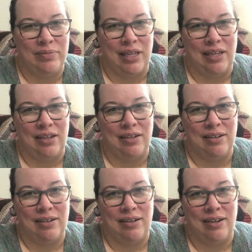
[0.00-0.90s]
like,
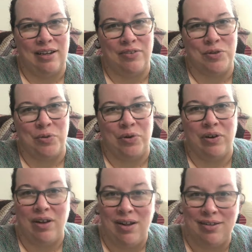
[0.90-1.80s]
end of school
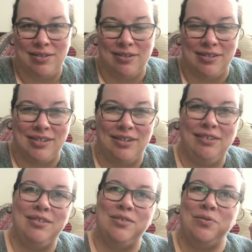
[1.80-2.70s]
year concerts and
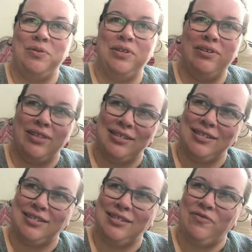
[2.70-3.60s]
end of school year
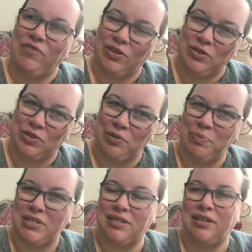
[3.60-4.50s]
this and field
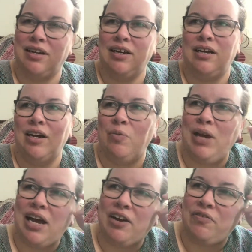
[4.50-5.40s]
trips. And
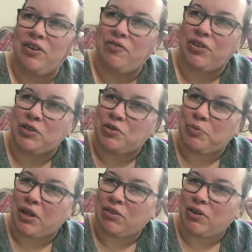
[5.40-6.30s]
we had a fun field trip
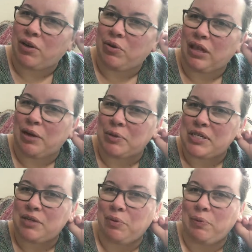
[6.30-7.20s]
the other day with
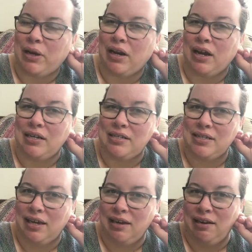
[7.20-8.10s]
Emerson. We went ice
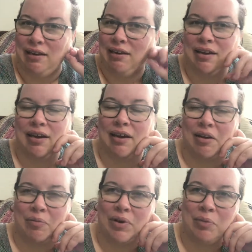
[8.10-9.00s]
skating,
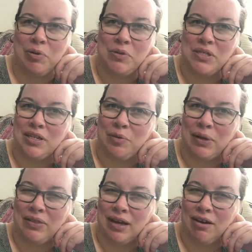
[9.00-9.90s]
and I posted
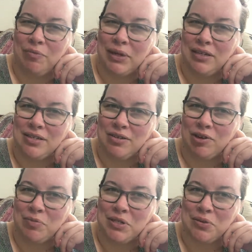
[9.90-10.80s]
about that on my
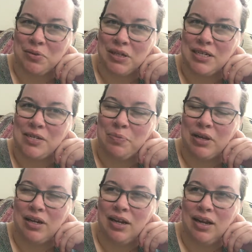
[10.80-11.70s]
Instagram stories,
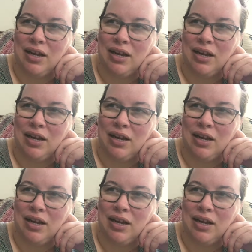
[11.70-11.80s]
but